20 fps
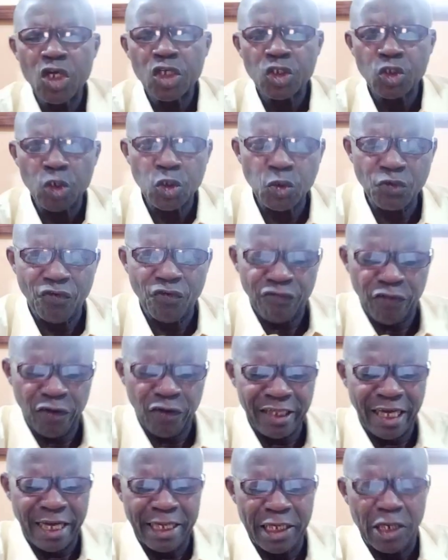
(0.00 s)
So to
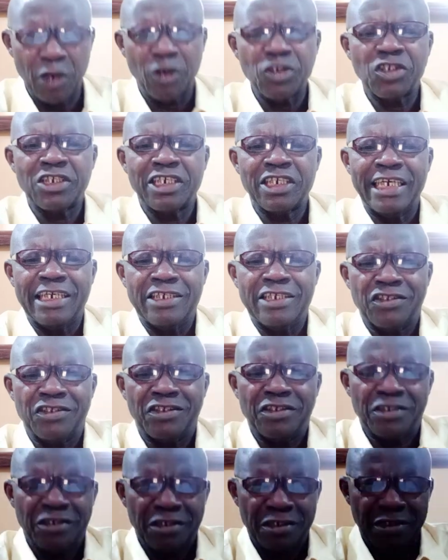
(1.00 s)
further
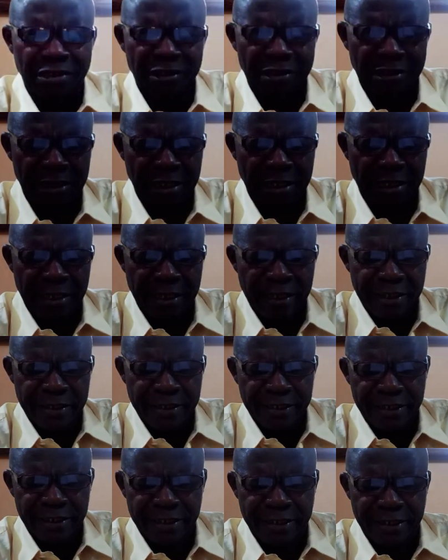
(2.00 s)
illustrate
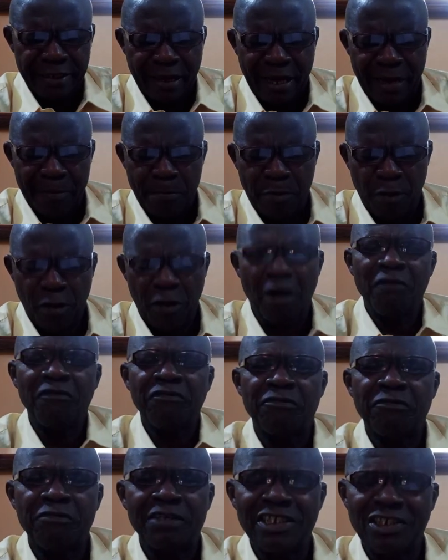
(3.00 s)
the
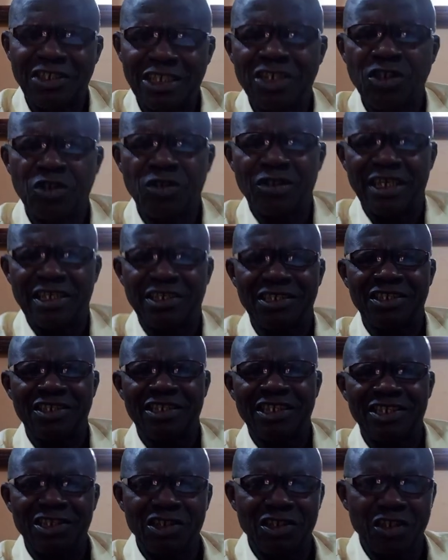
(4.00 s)
above distinction, that
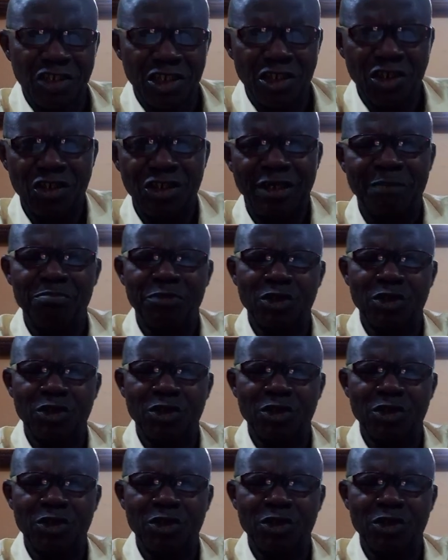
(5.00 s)
is, the distinction